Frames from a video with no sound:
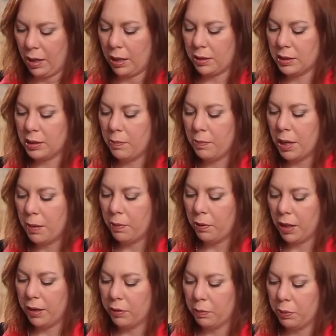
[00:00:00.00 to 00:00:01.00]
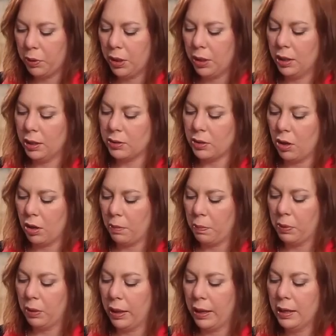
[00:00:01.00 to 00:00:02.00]
And some people even put this on a
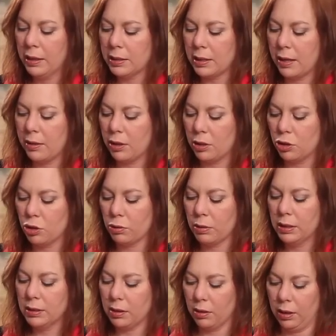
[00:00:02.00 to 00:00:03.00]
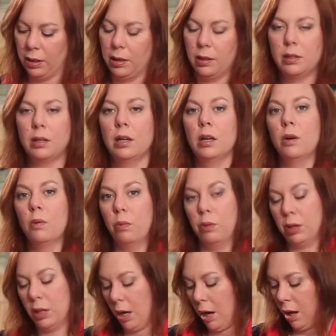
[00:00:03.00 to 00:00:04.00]
plate and then drizzle it
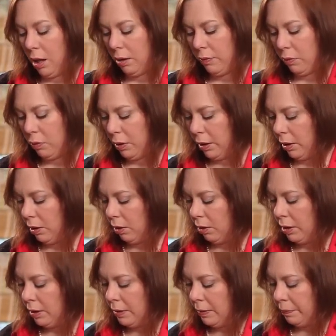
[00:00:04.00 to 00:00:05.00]
with the olive oil